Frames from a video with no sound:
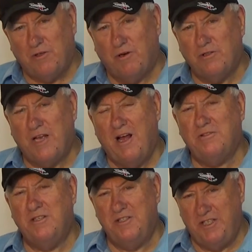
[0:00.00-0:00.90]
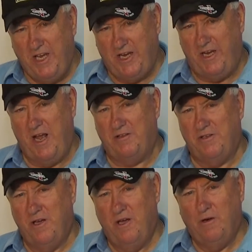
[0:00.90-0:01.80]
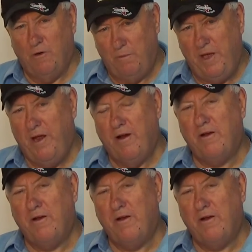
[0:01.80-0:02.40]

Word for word: Girl Scouts, and Sea Cadets who'll be here